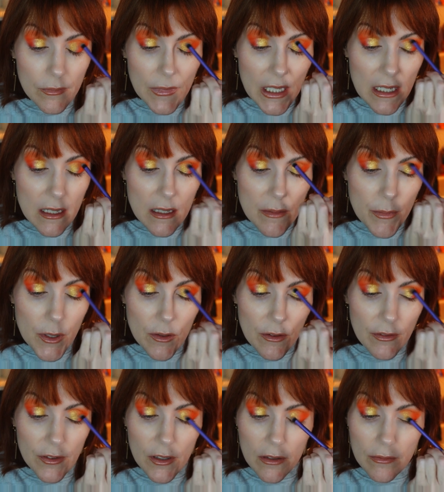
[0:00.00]
It is
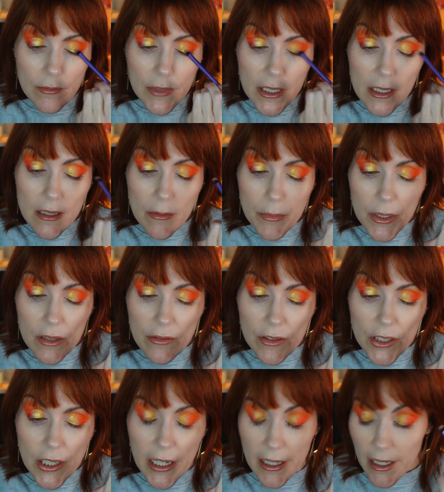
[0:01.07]
beautiful. It is a beautiful
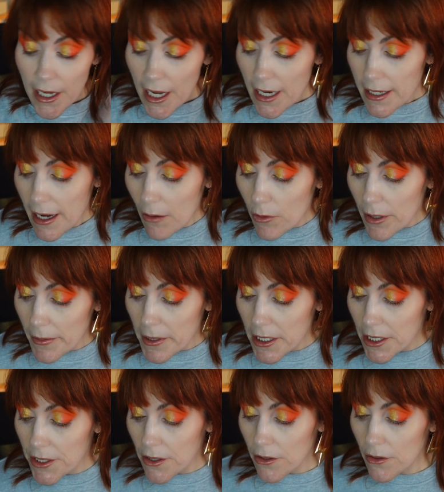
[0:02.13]
shade. Now what I'm gonna
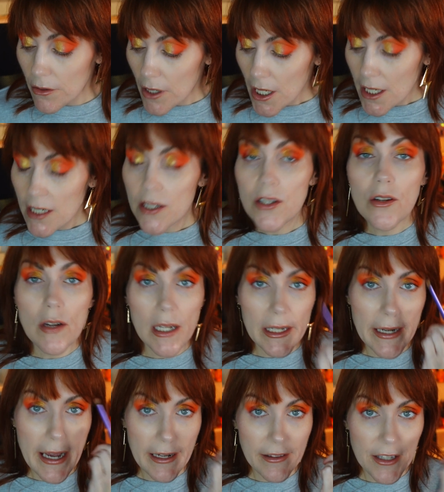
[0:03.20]
do to
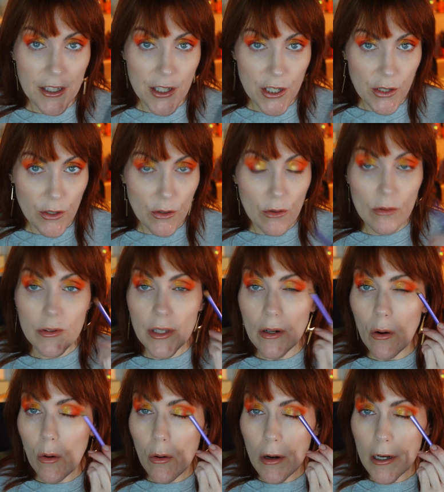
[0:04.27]
connect the two, the
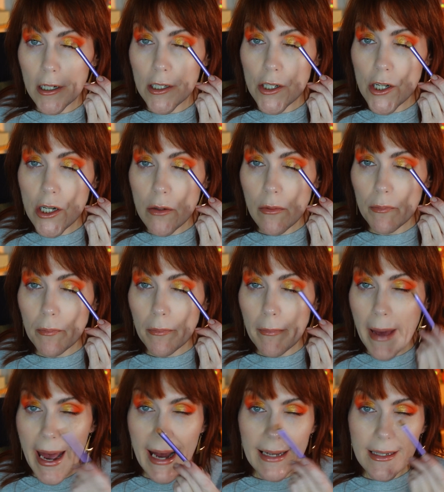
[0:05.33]
orange
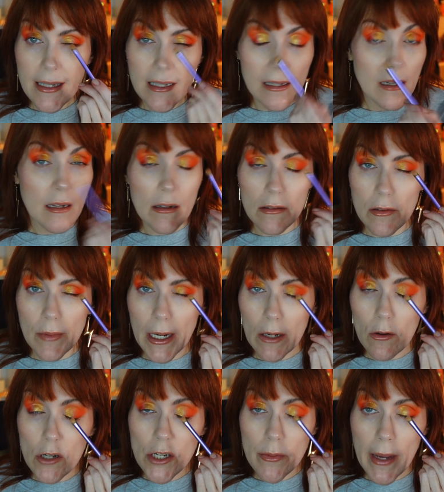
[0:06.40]
matte or the red
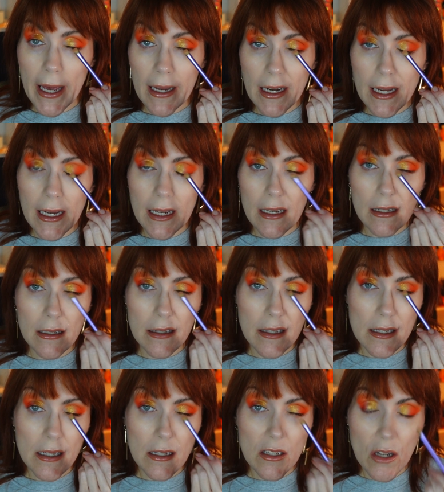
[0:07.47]
orange matte and
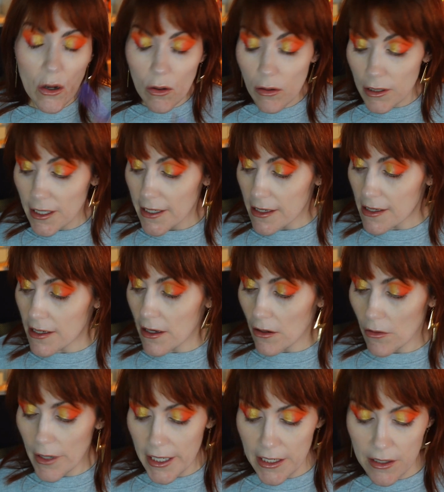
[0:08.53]
this gold is
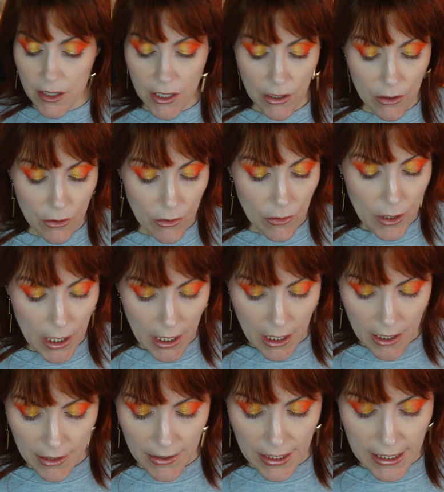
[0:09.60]
go into
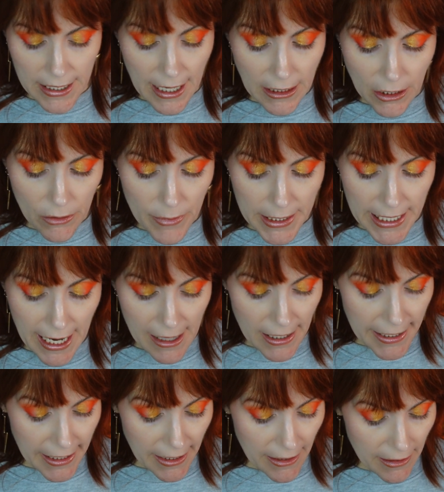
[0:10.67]
the yellow
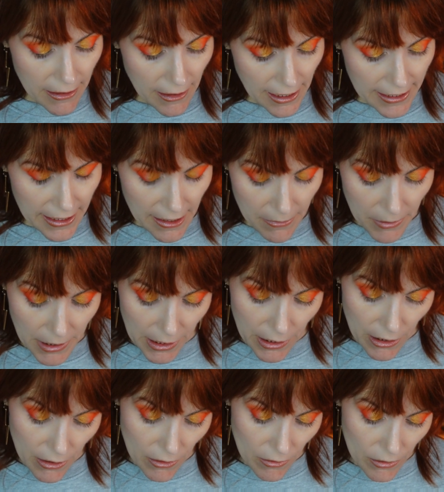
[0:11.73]
metallic. I think I'm going to
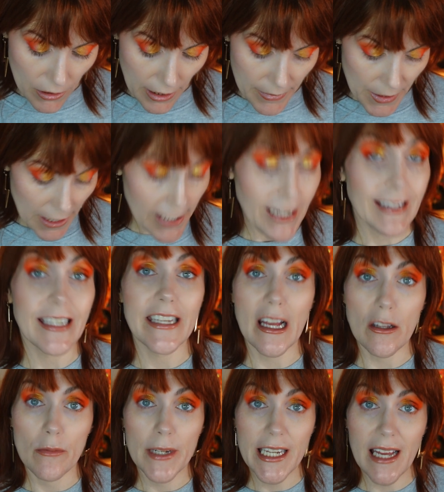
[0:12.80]
go, I'm sorry, not the
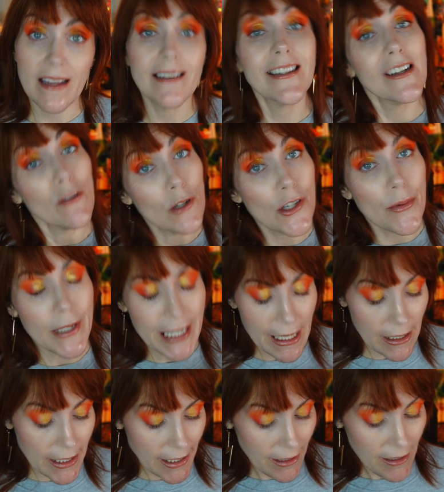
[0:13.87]
yellow metallic, the orange
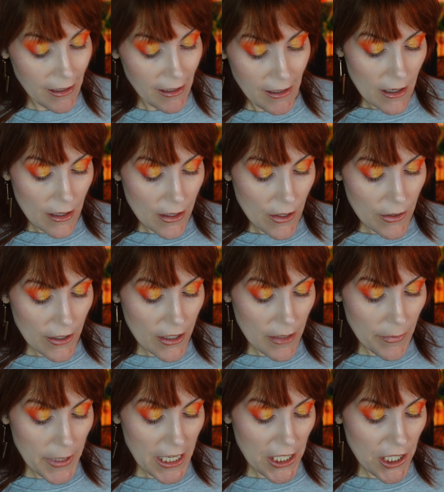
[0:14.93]
metallic. So there's a
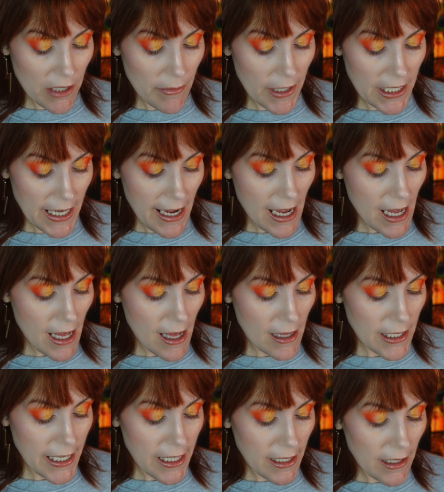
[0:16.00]
peachy
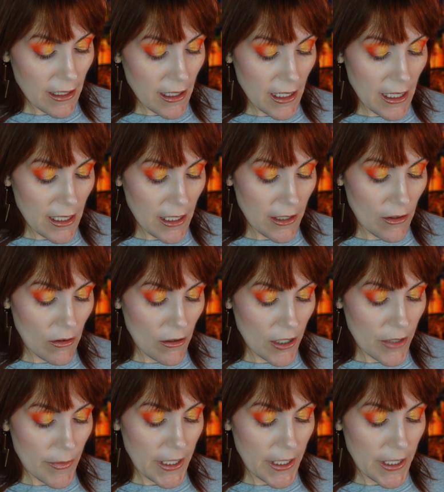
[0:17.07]
metallic and an orange